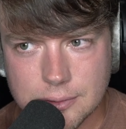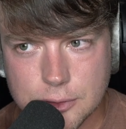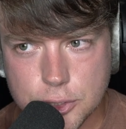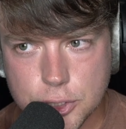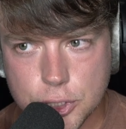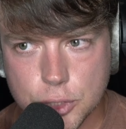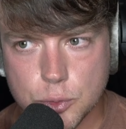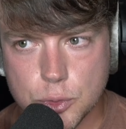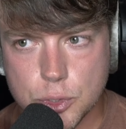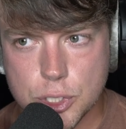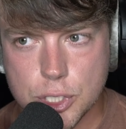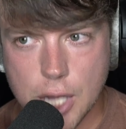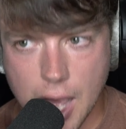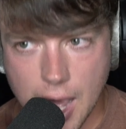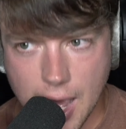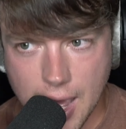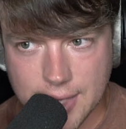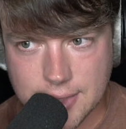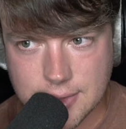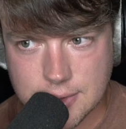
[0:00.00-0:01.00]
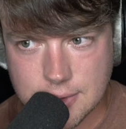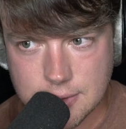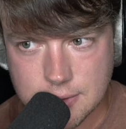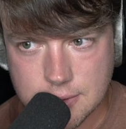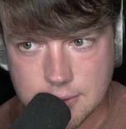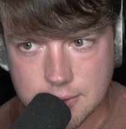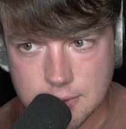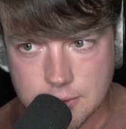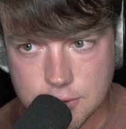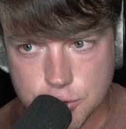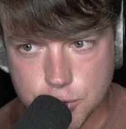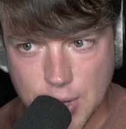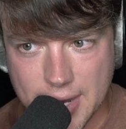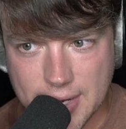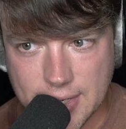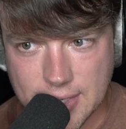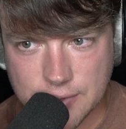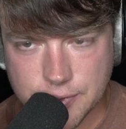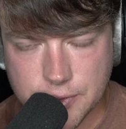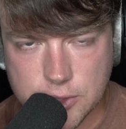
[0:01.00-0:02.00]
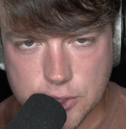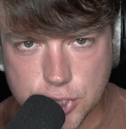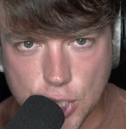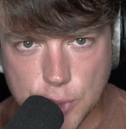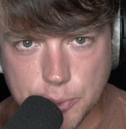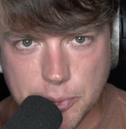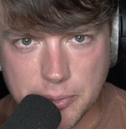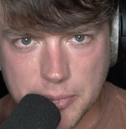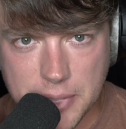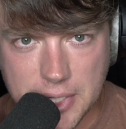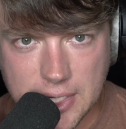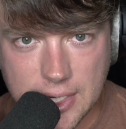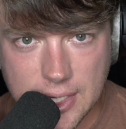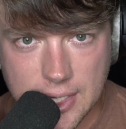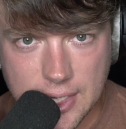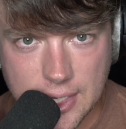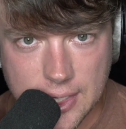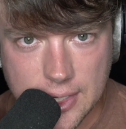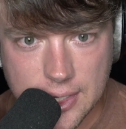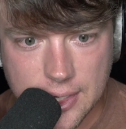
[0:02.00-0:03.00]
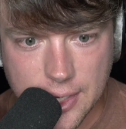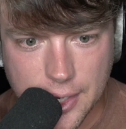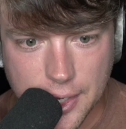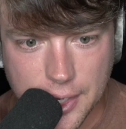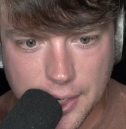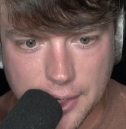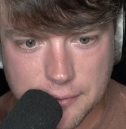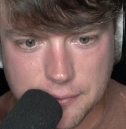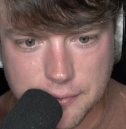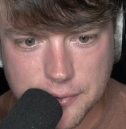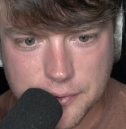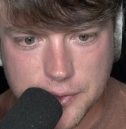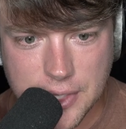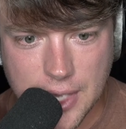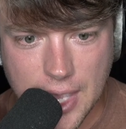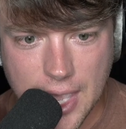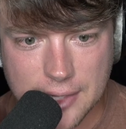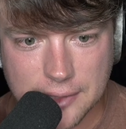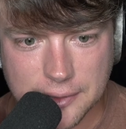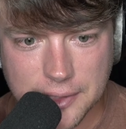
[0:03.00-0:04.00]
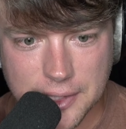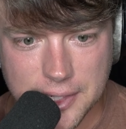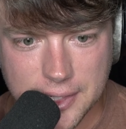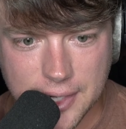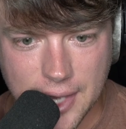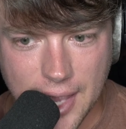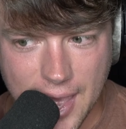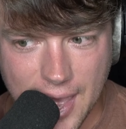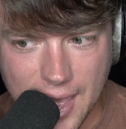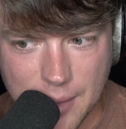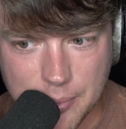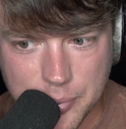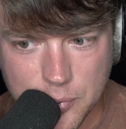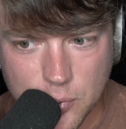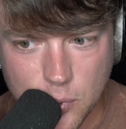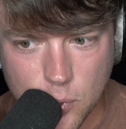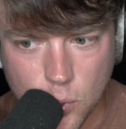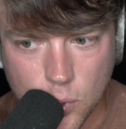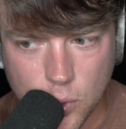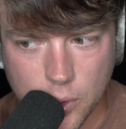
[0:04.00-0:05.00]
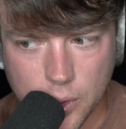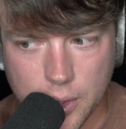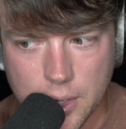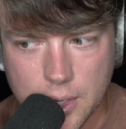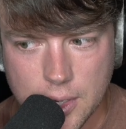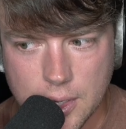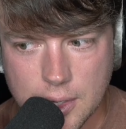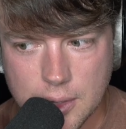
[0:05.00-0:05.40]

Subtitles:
to not try to get the dopamine hit of the analytic app, or,